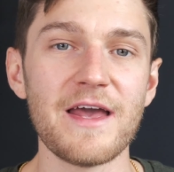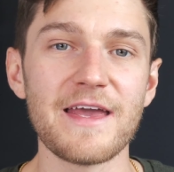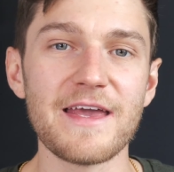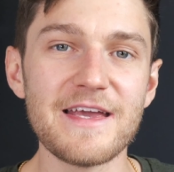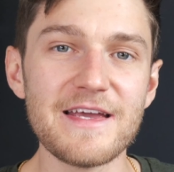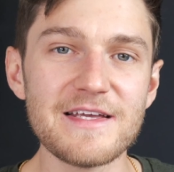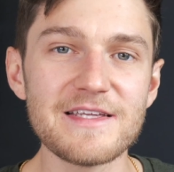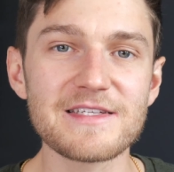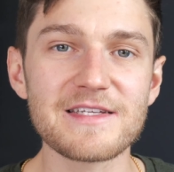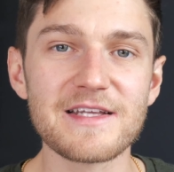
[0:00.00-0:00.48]

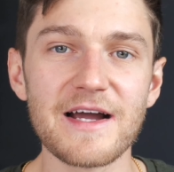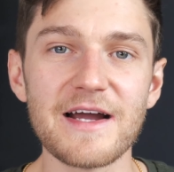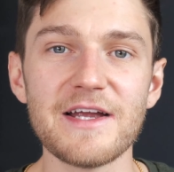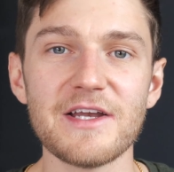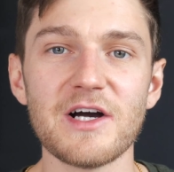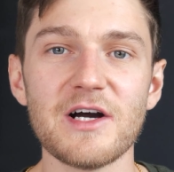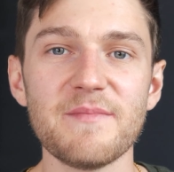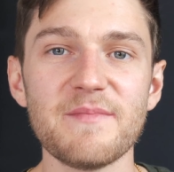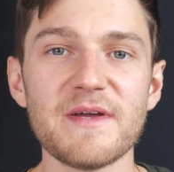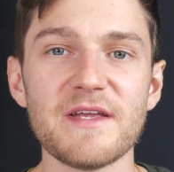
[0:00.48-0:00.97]
is
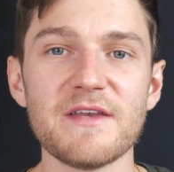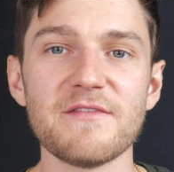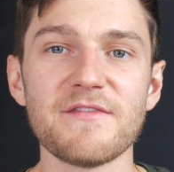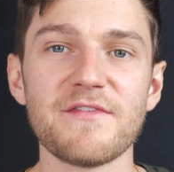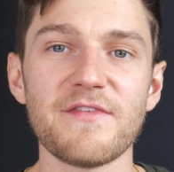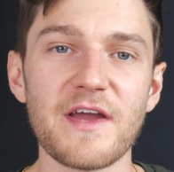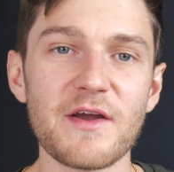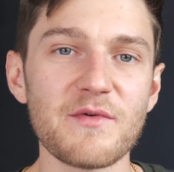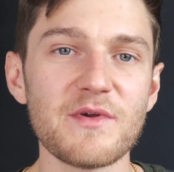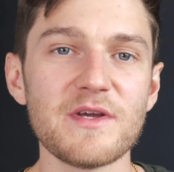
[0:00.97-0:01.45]
tied up in
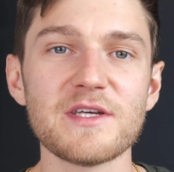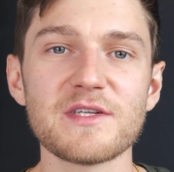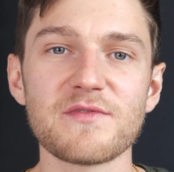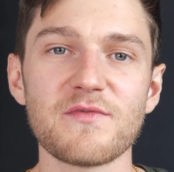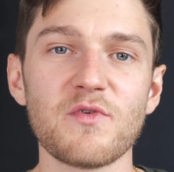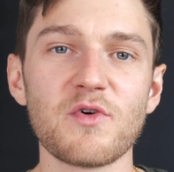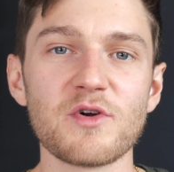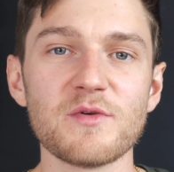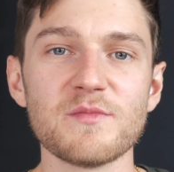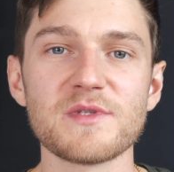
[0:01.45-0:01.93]
various
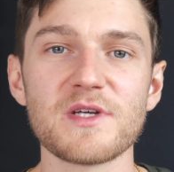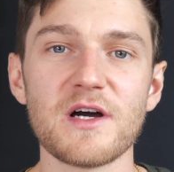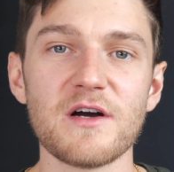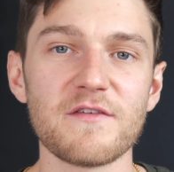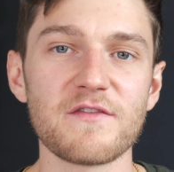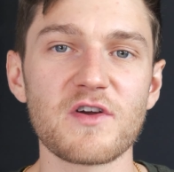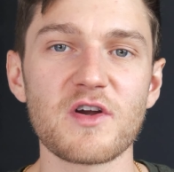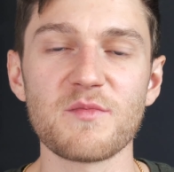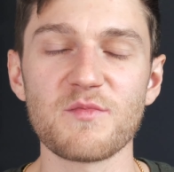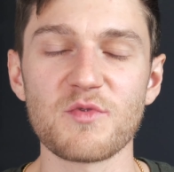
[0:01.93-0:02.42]
forms
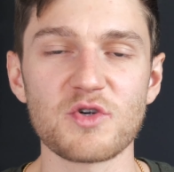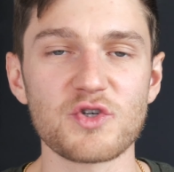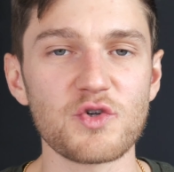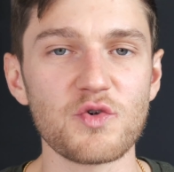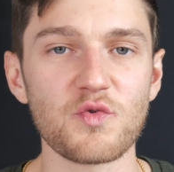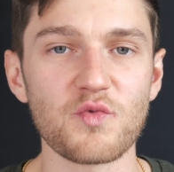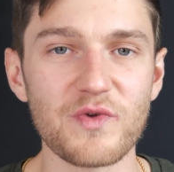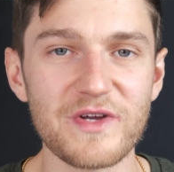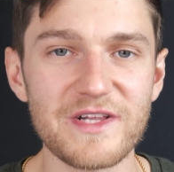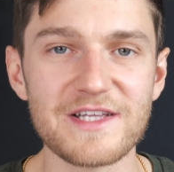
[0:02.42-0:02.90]
of
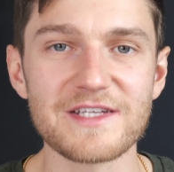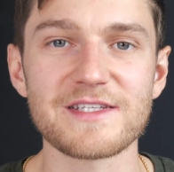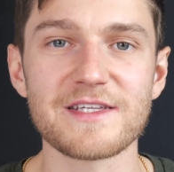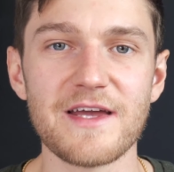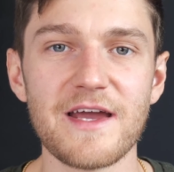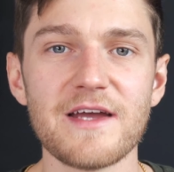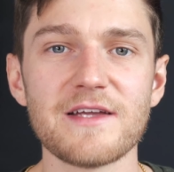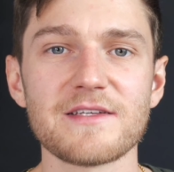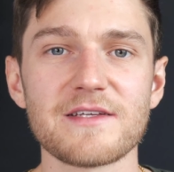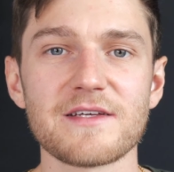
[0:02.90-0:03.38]
commercial real
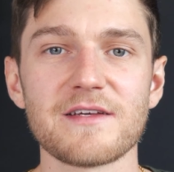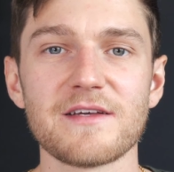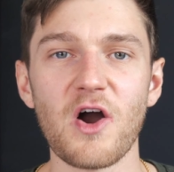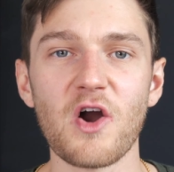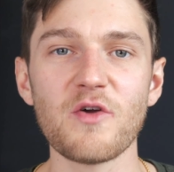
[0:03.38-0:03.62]
estate.